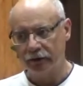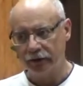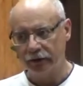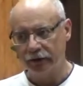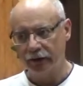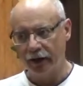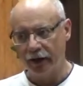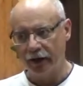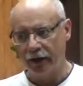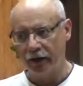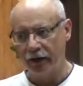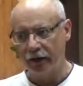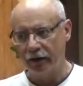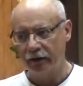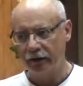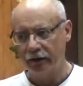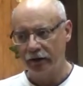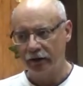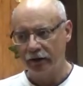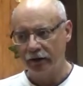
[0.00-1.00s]
Yeah.
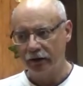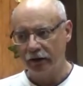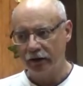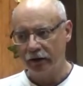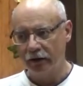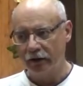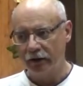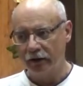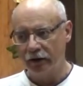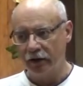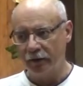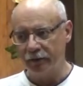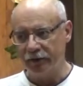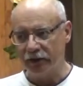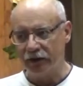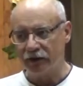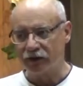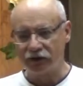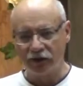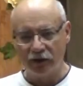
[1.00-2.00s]
I
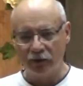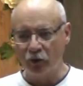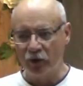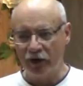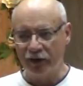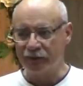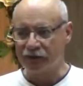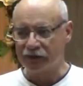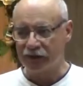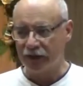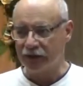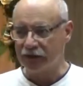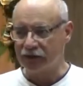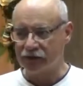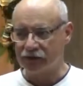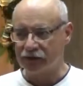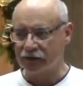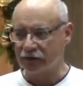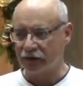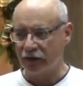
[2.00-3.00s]
mean, there's some
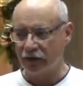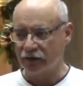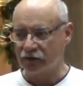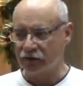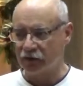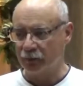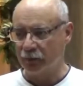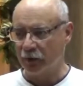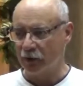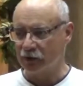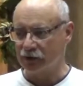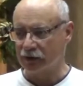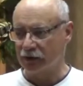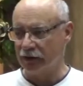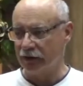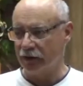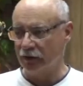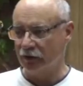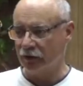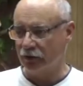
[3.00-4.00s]
websites that are
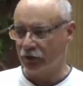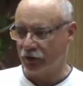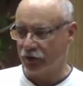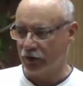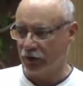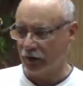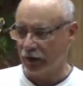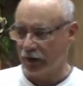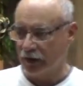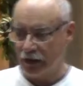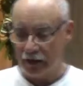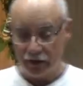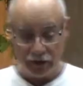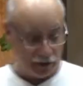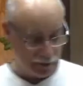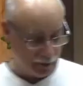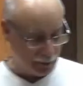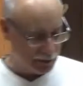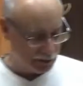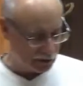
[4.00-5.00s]
supposedly good
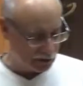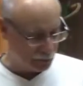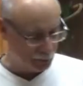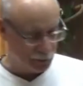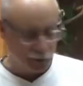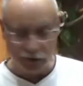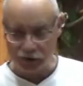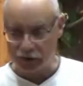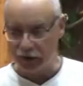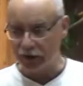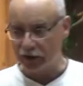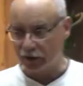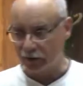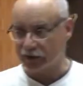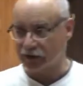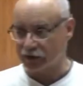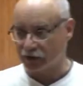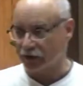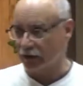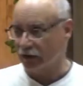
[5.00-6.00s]
supposedly
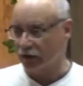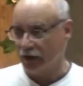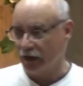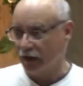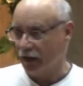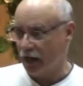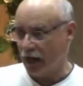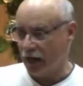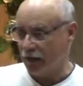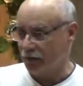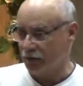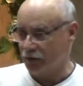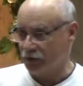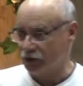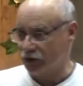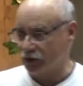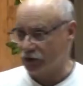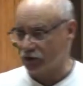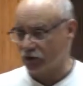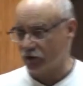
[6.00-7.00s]
Christian, and they're
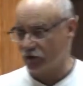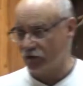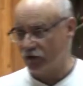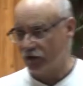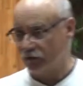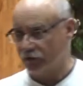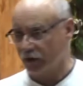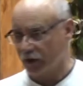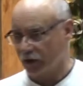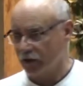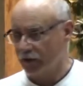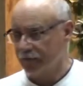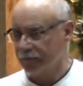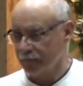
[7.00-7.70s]
just horrific.